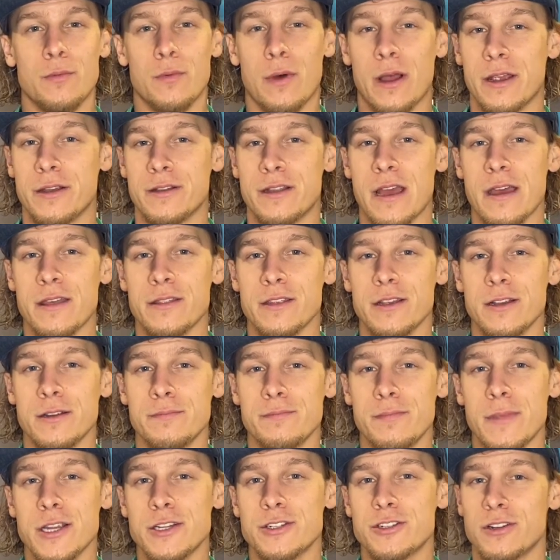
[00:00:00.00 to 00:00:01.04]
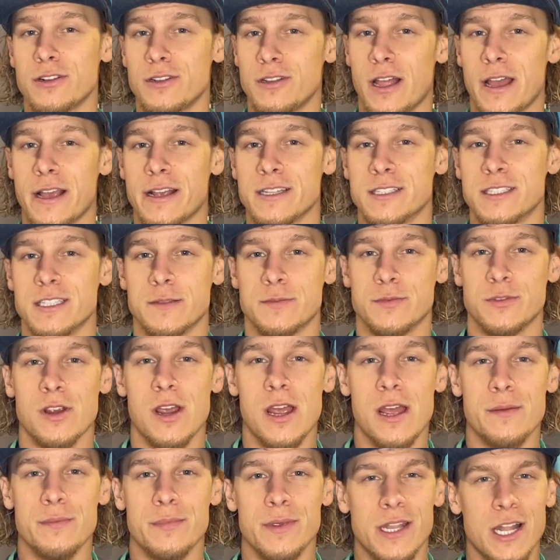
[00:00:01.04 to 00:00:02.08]
While you're down there, make sure to like and
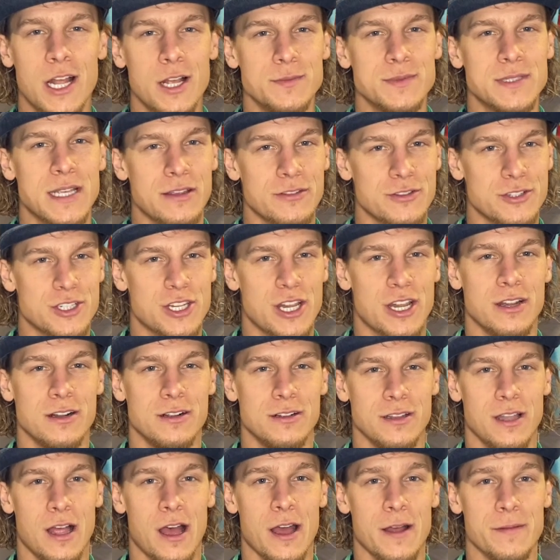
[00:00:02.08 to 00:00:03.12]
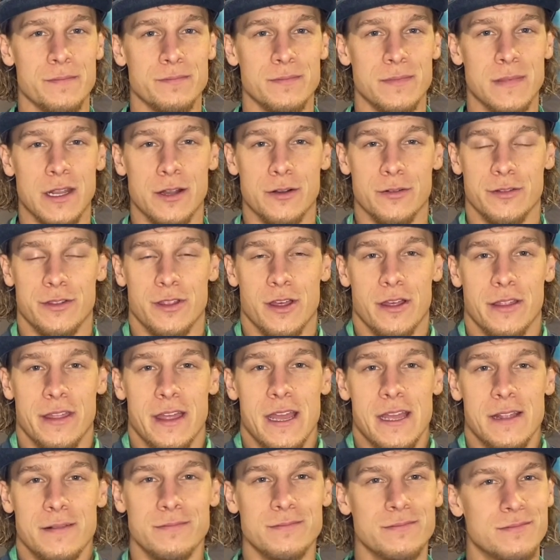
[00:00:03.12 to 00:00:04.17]
subscribe. It helps out the channel a lot. And with all
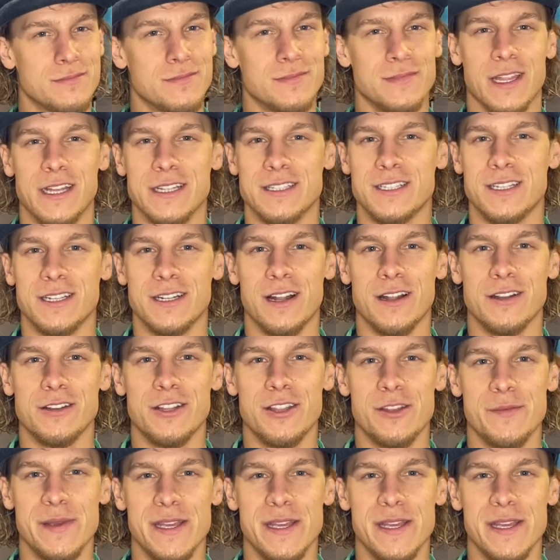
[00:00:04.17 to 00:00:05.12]
that, let's get on to the